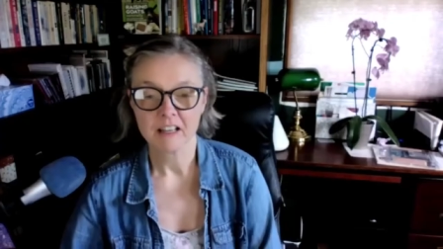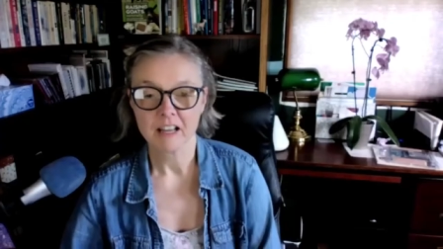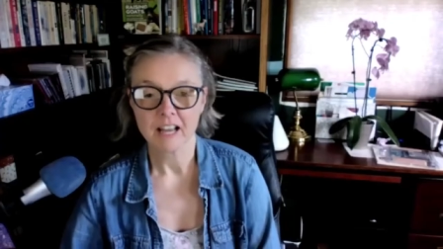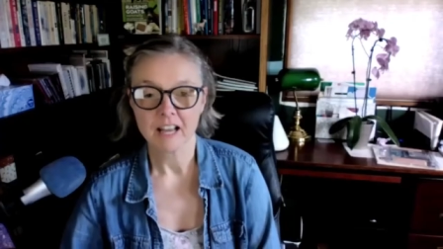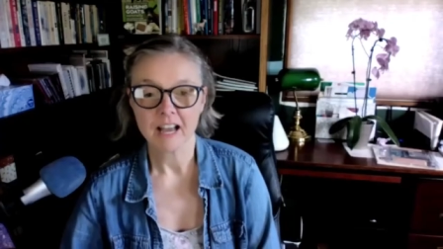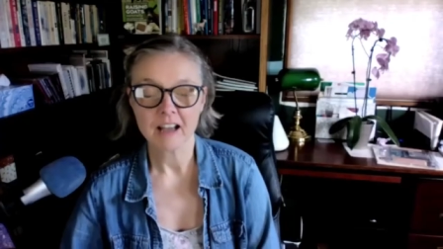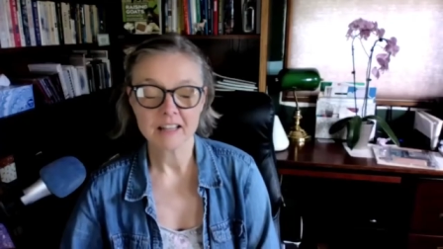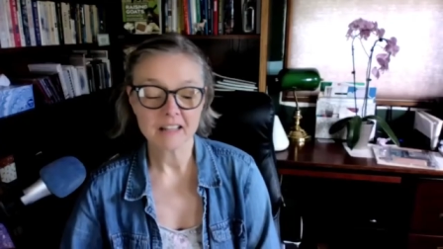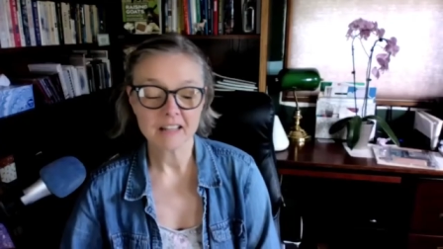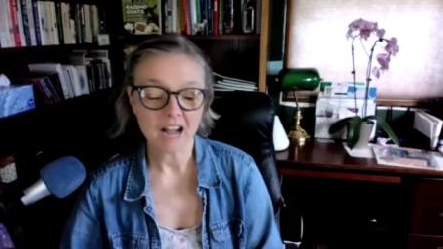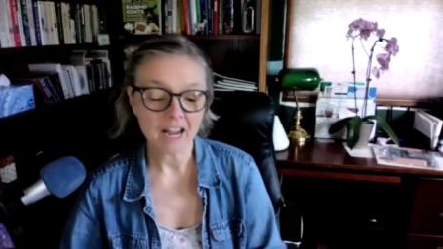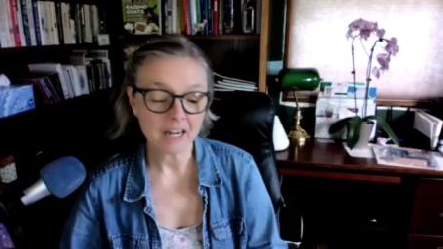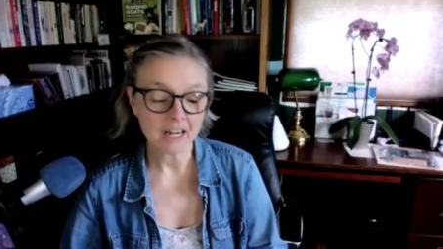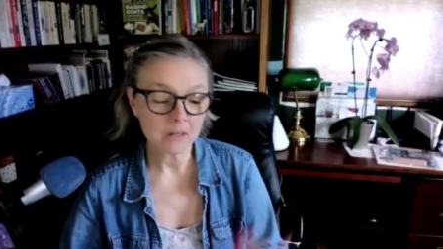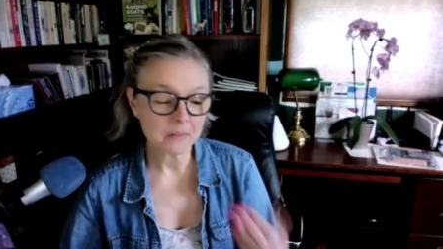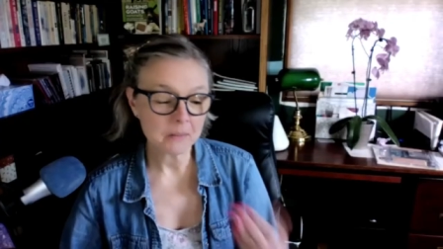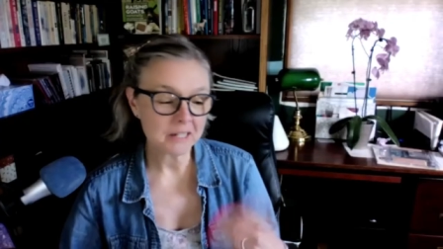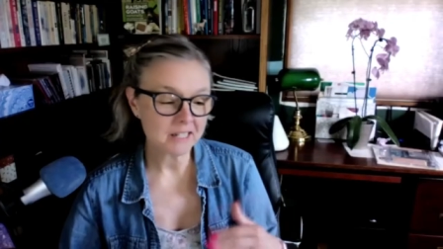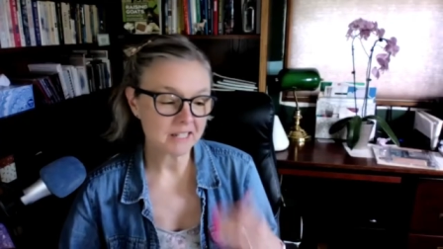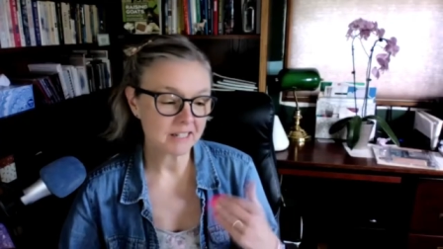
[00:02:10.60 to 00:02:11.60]
I
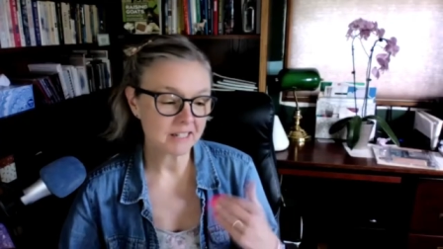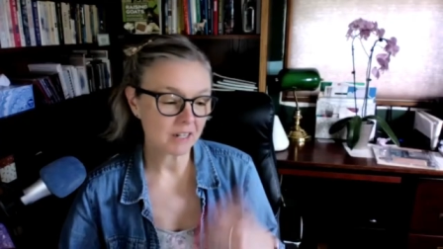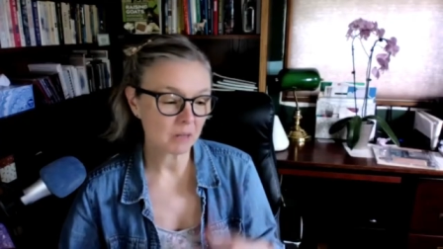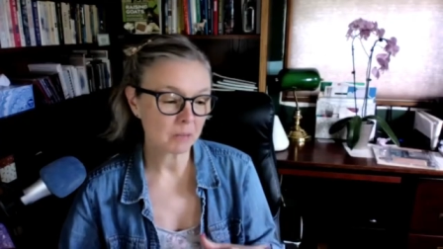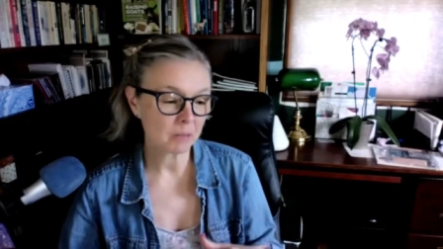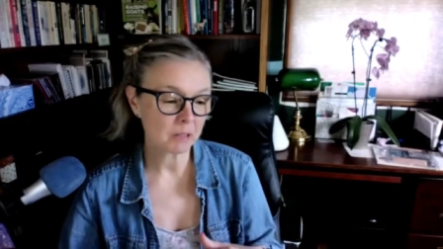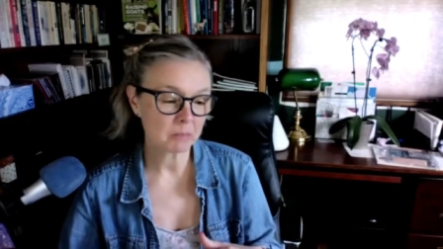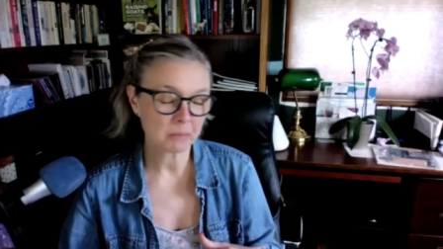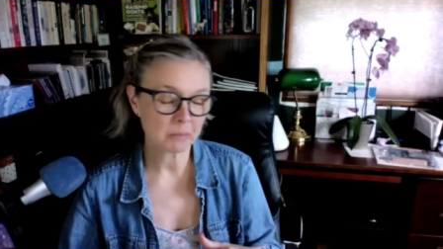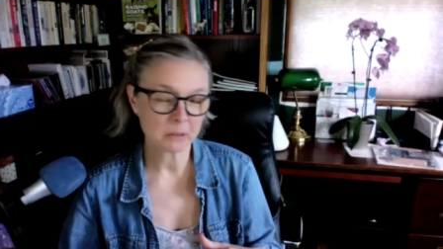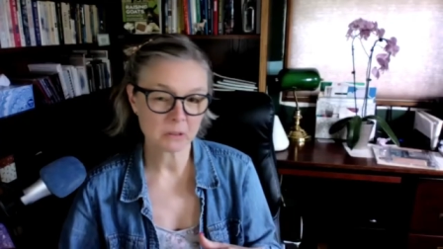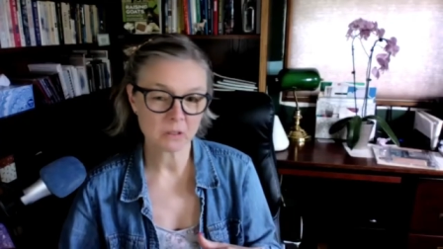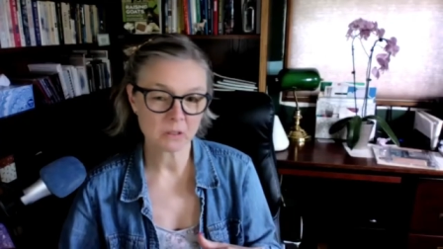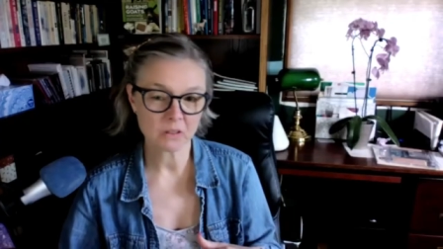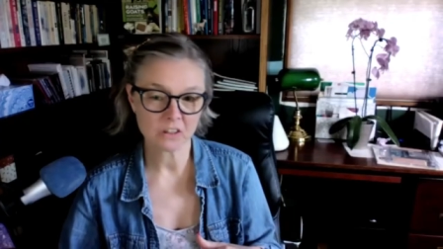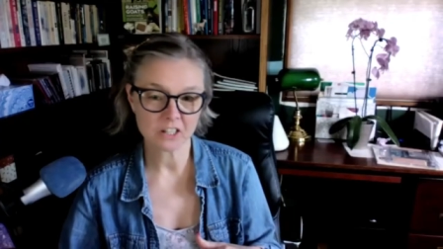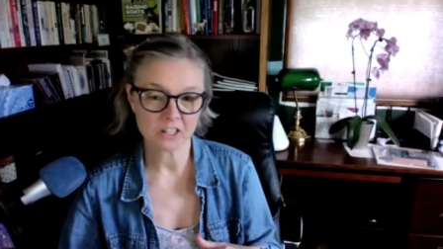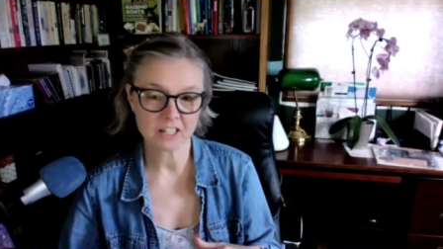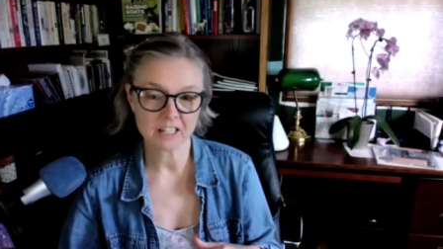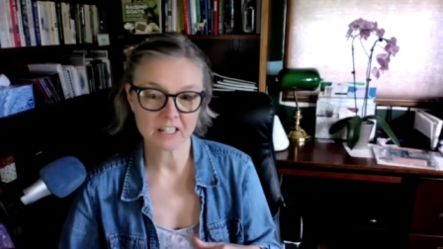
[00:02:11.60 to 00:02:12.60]
always tell
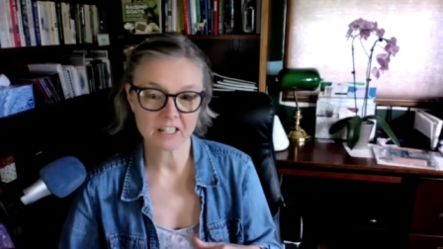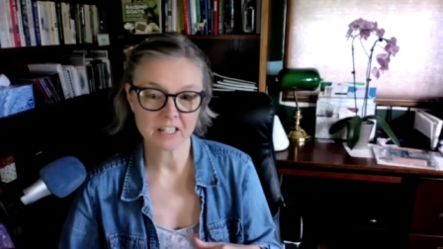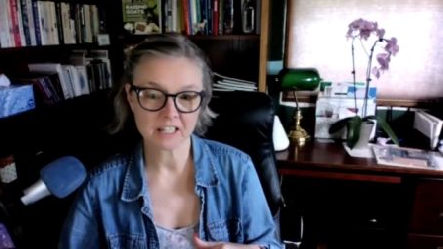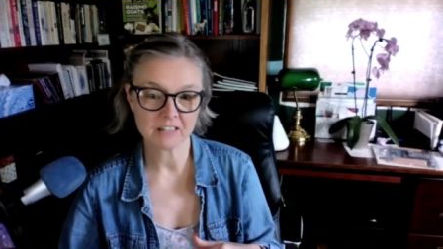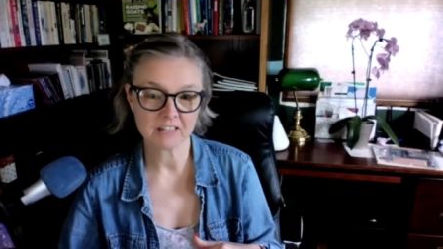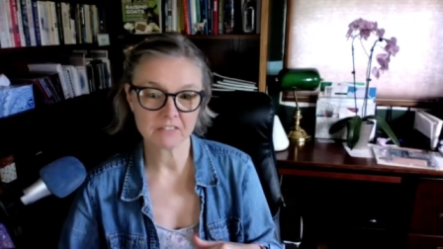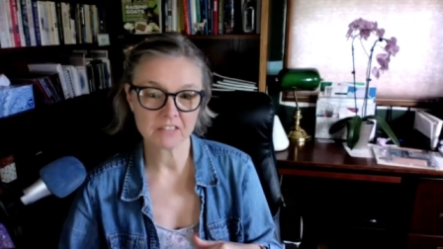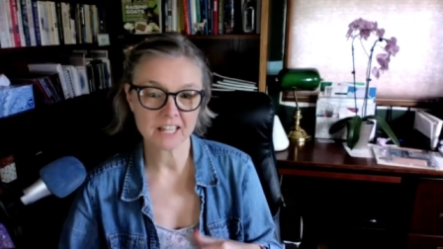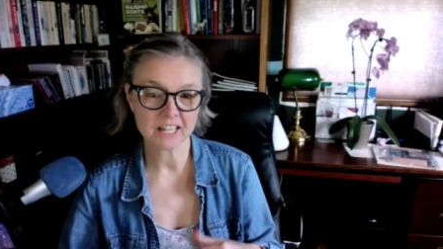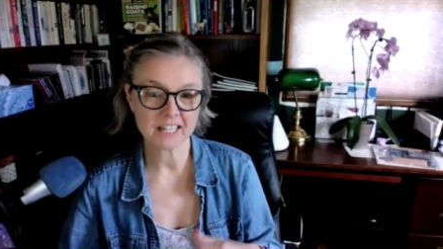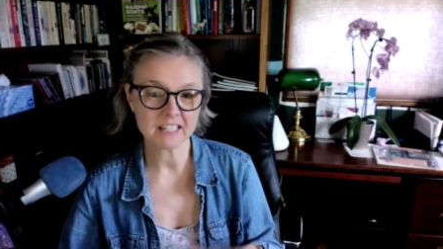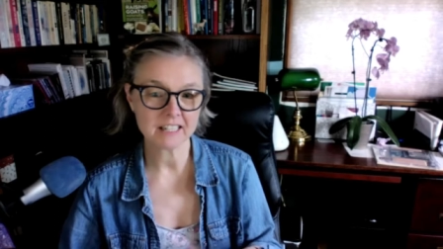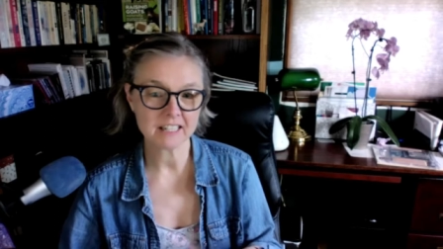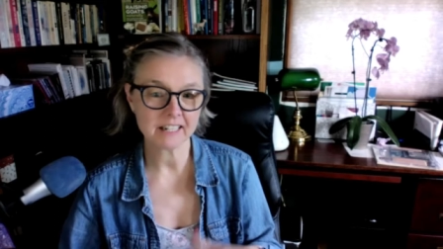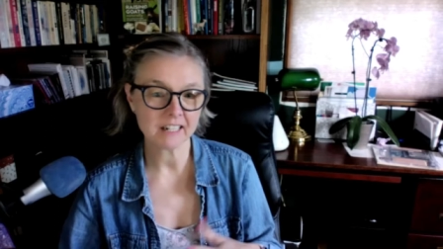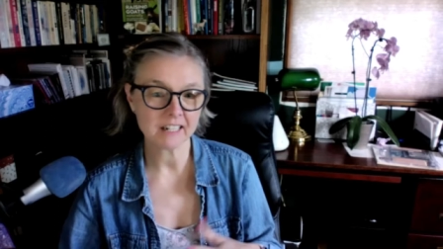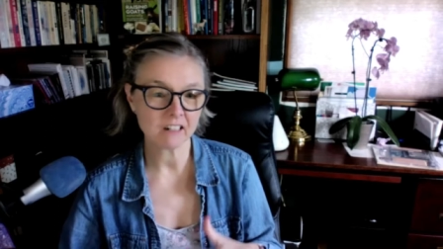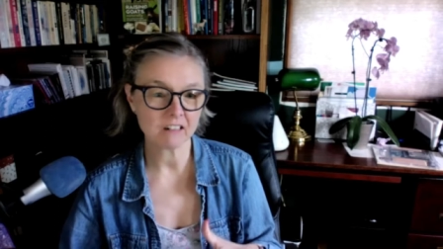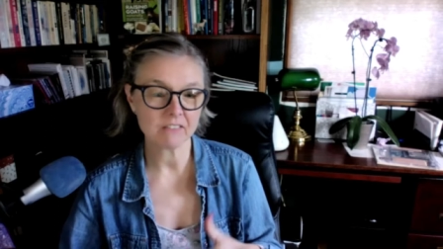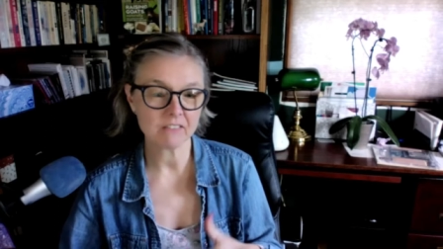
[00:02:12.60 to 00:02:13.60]
people that if they can
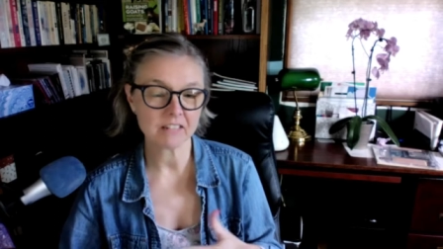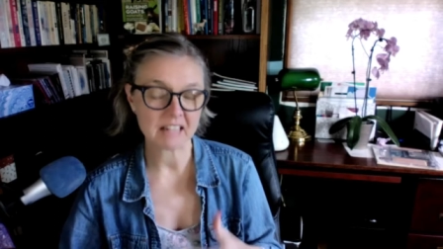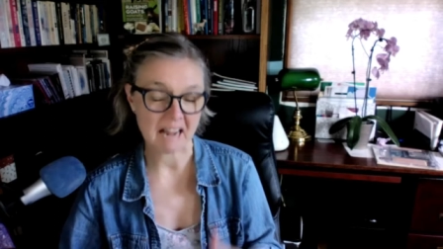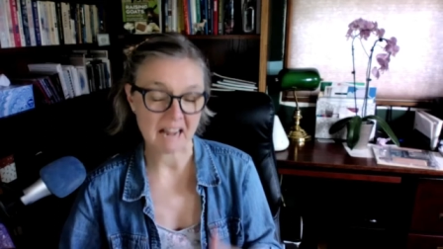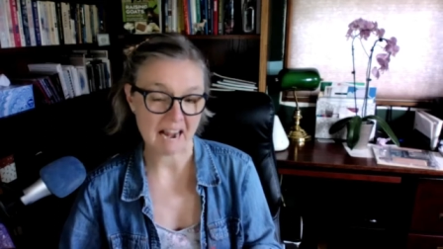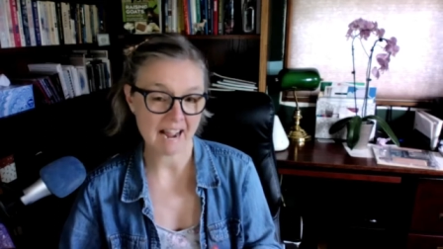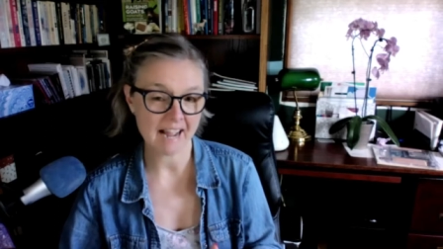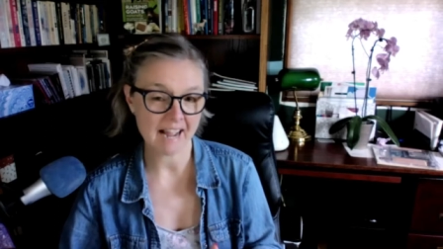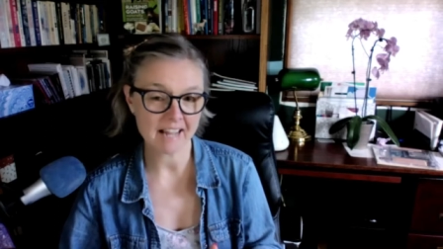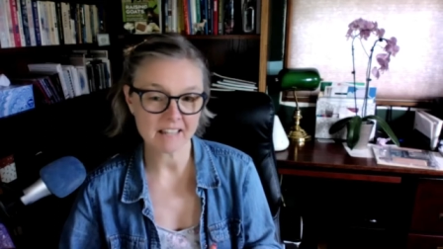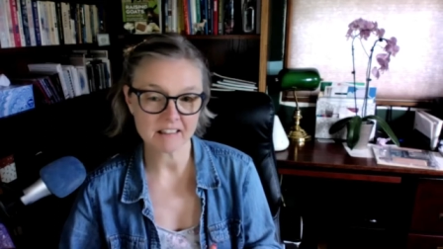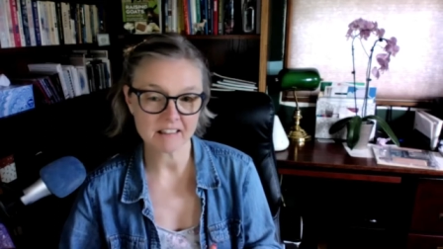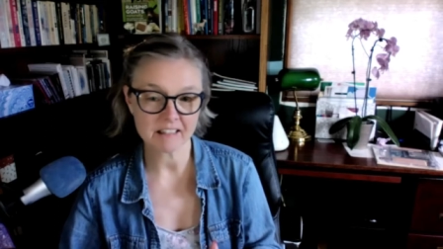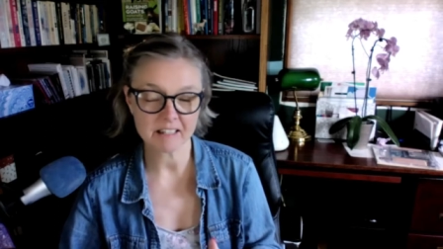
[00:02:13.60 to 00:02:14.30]
take care of a cat,